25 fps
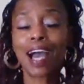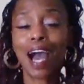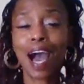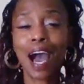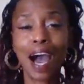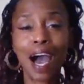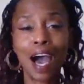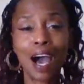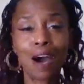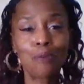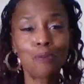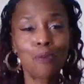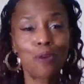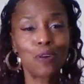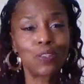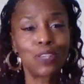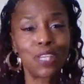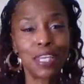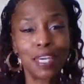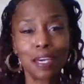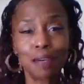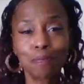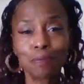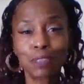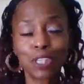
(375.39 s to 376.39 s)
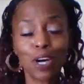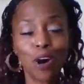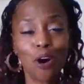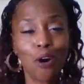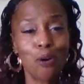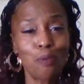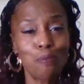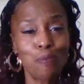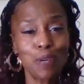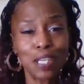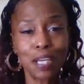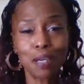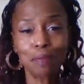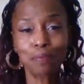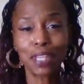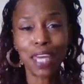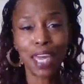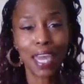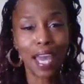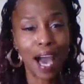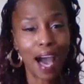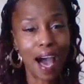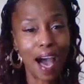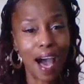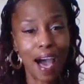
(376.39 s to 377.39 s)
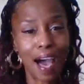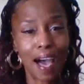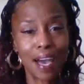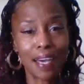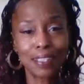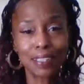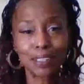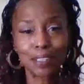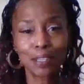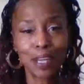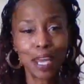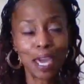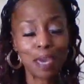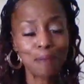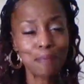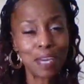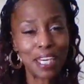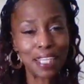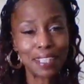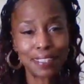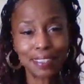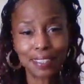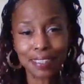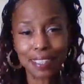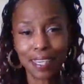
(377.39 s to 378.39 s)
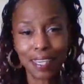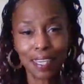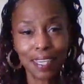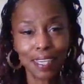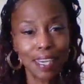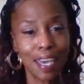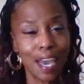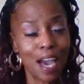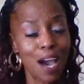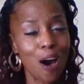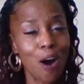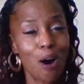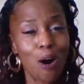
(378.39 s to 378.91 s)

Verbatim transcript: God want them to open up their eyes so they may see,